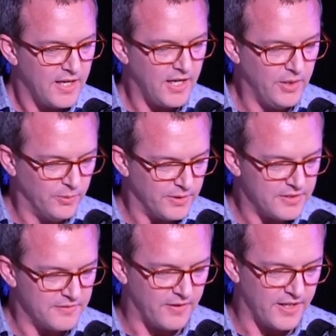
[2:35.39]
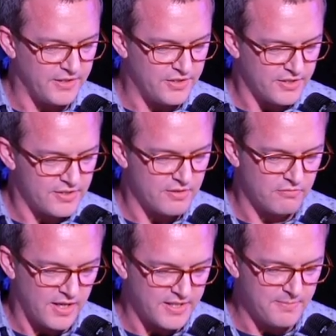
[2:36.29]
In order to find just the
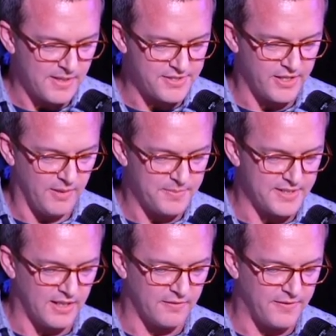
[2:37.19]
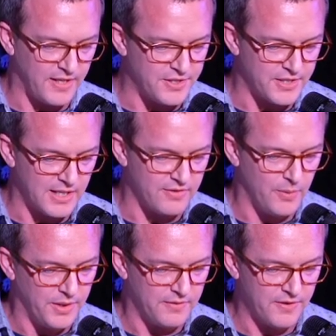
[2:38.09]
right matching upsell for each and
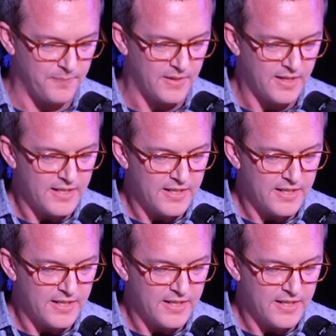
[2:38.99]
every one of them,